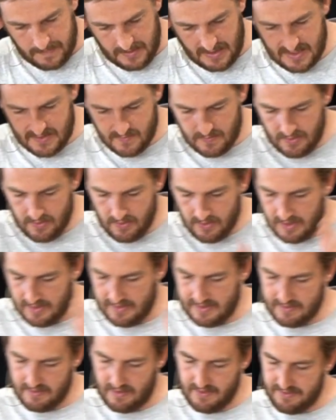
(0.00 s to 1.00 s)
As we look at
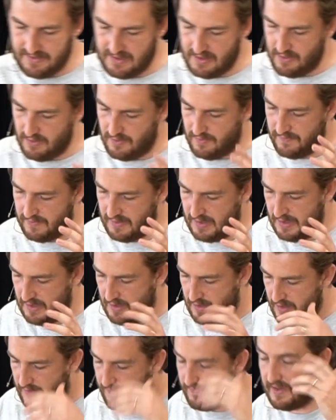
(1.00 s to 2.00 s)
this idea of,
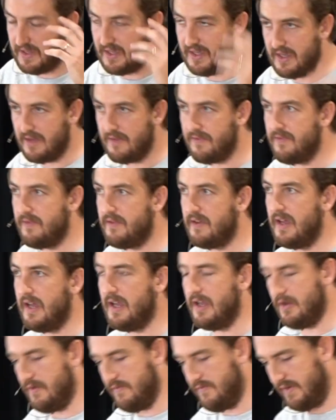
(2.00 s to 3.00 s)
of gift
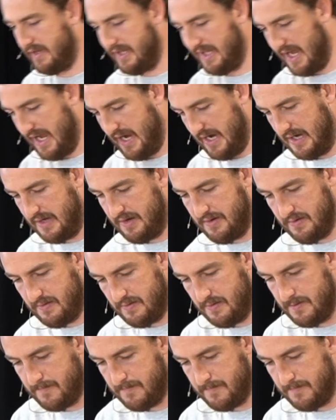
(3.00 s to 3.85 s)
and of gain,